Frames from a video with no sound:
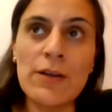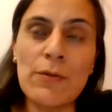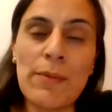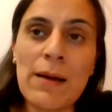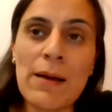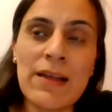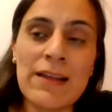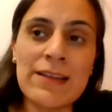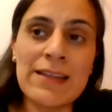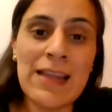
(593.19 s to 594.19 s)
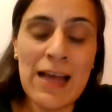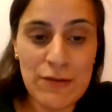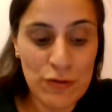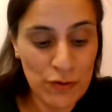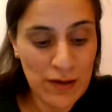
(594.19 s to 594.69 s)
you're perhaps adding
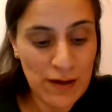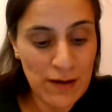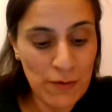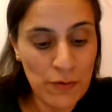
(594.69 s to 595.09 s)
less sugar,